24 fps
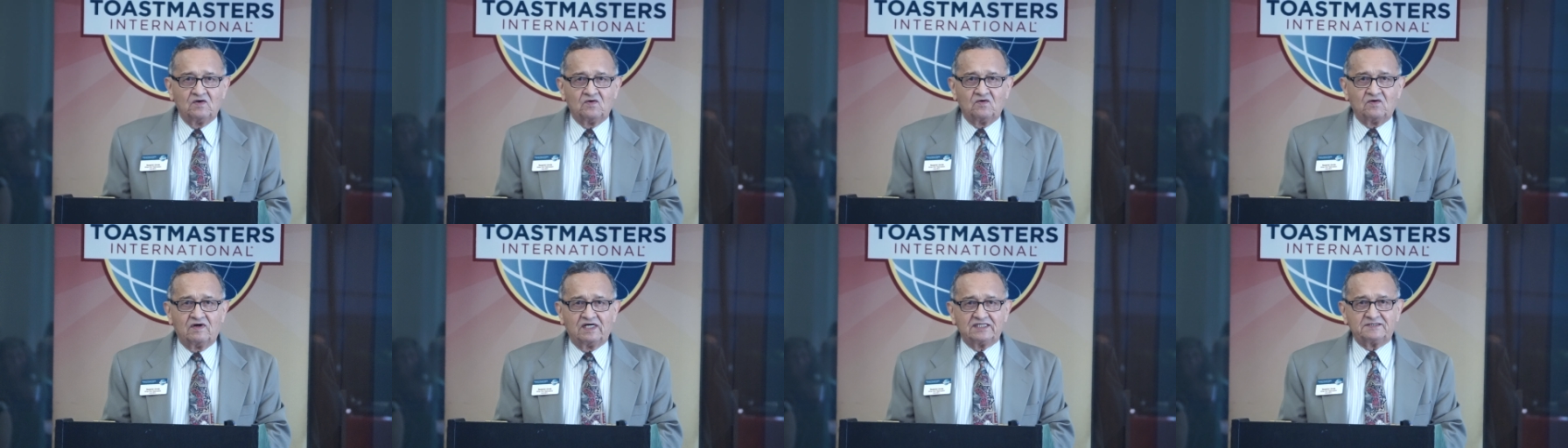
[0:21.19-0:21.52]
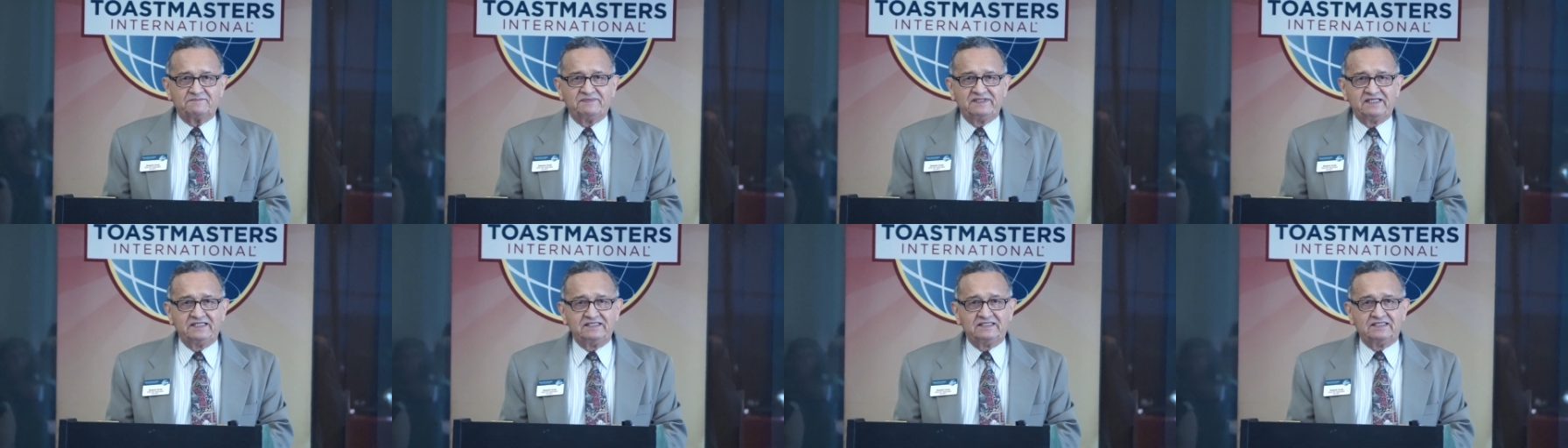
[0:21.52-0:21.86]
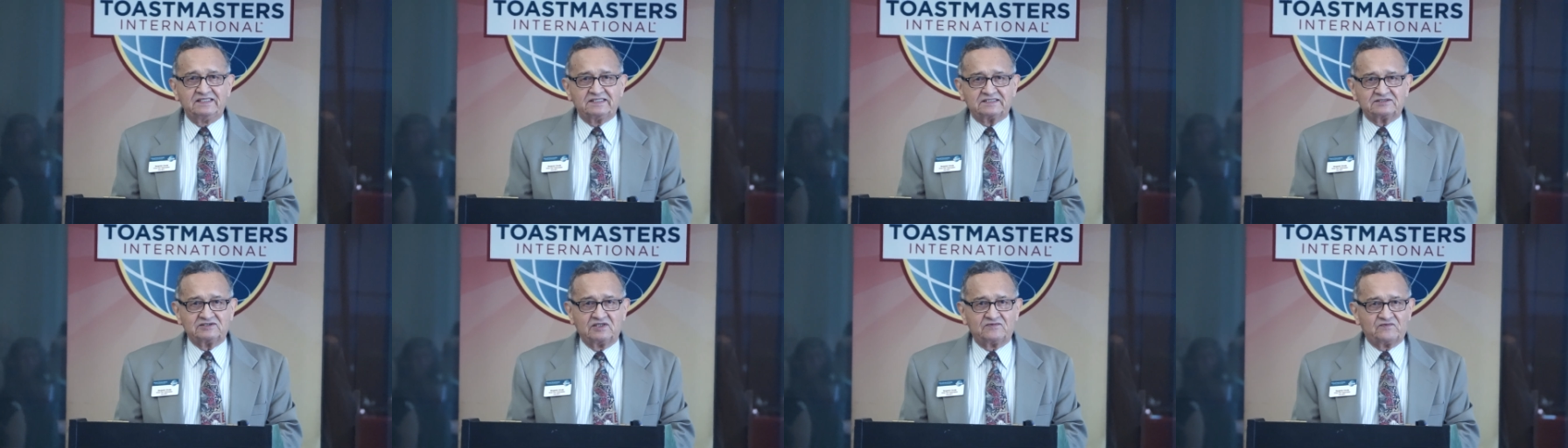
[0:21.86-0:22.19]
who has been in
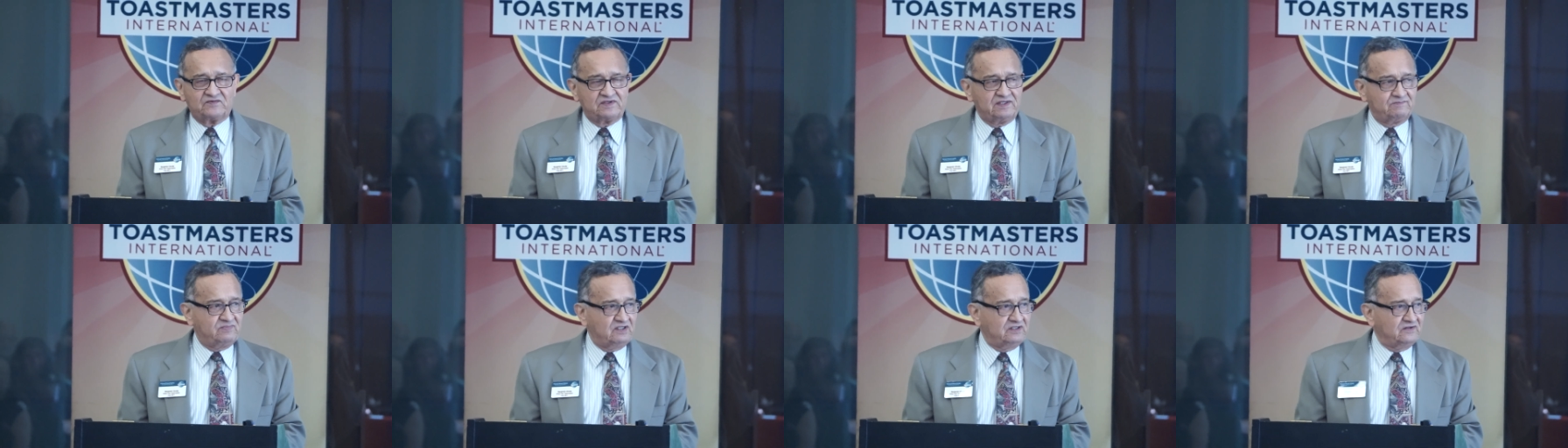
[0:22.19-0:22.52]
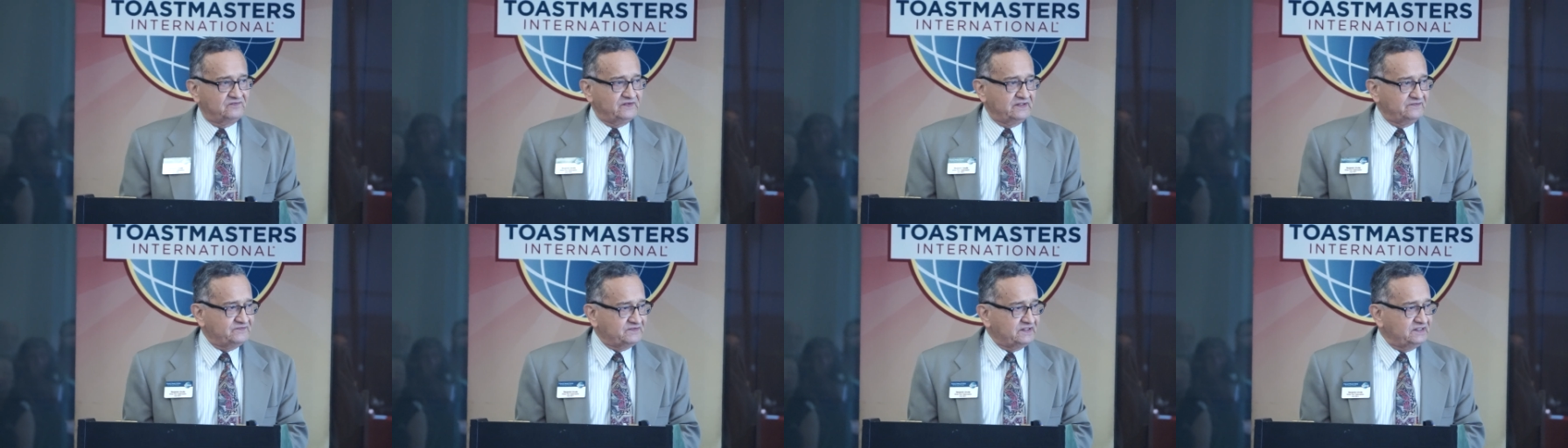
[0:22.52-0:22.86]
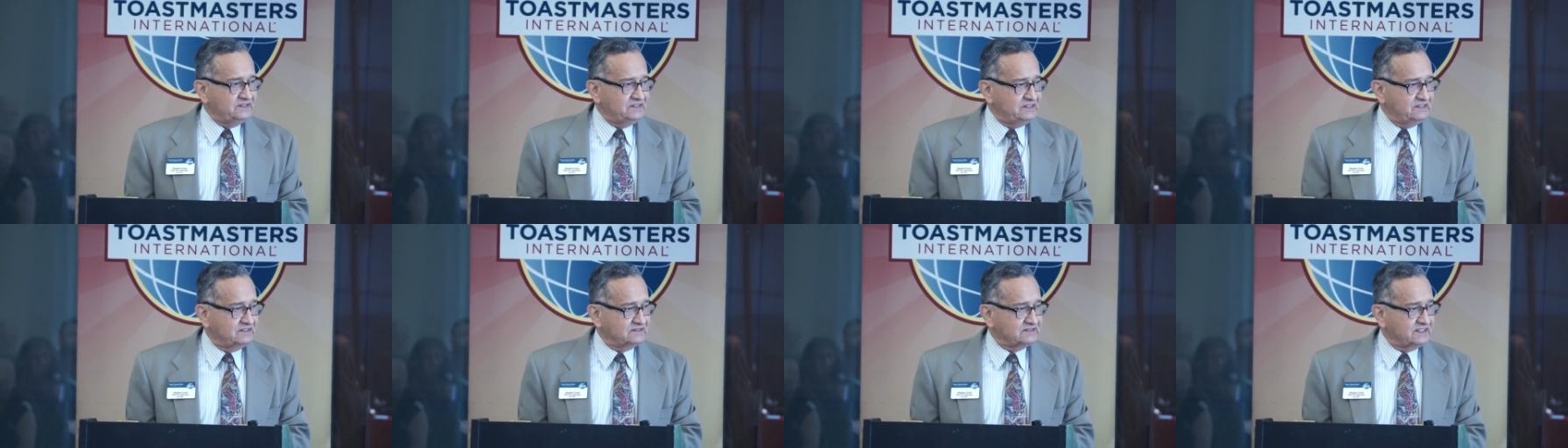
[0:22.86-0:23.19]
this club for about
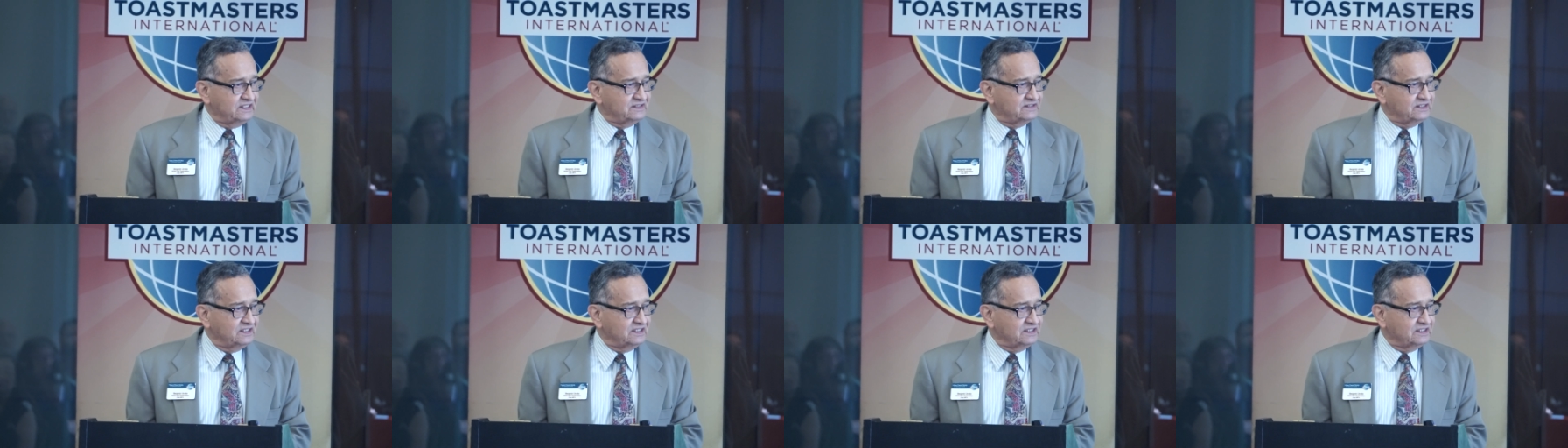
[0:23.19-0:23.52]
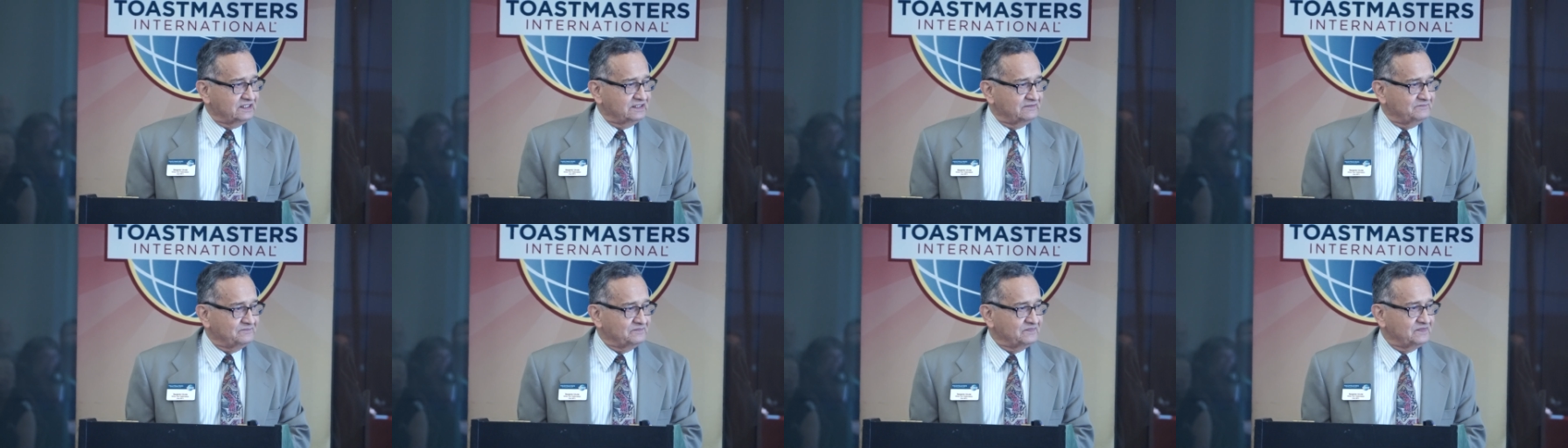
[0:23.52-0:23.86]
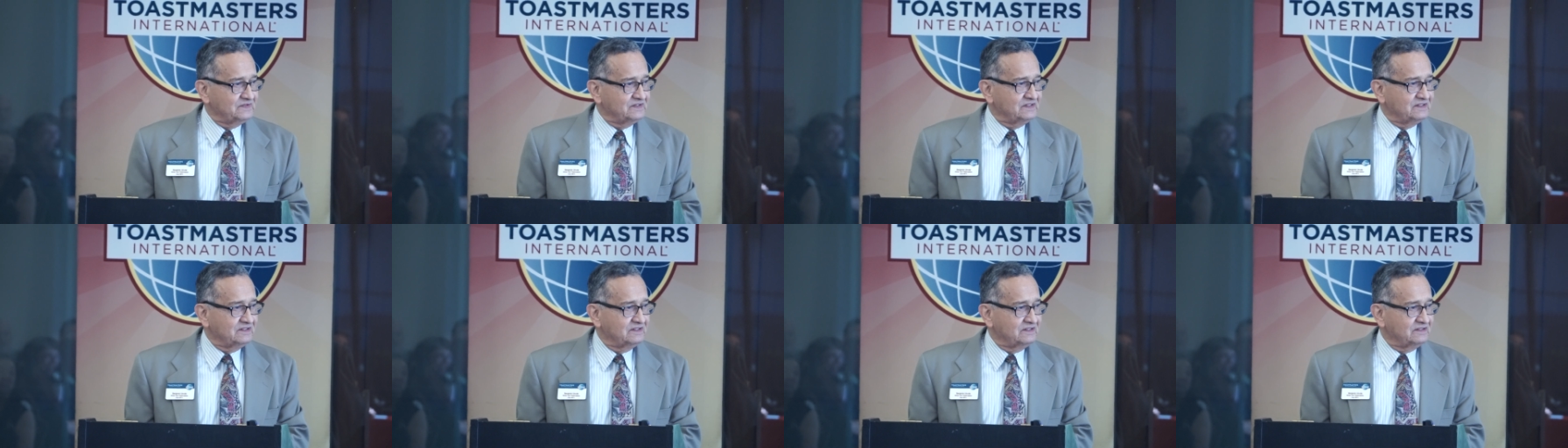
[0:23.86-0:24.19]
50 years, I think.
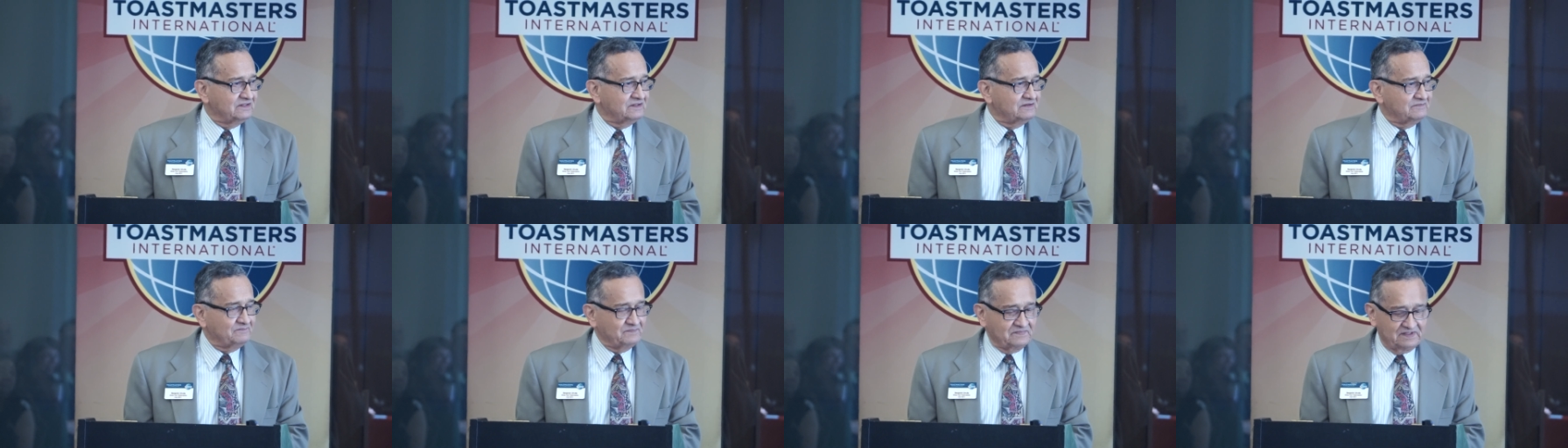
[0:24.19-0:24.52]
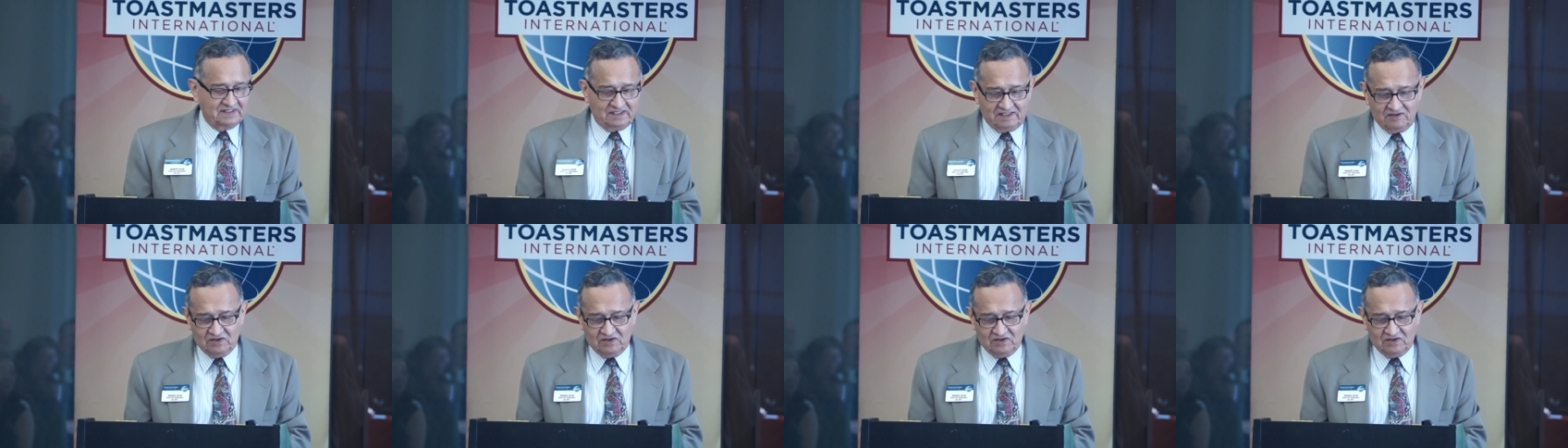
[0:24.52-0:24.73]
90.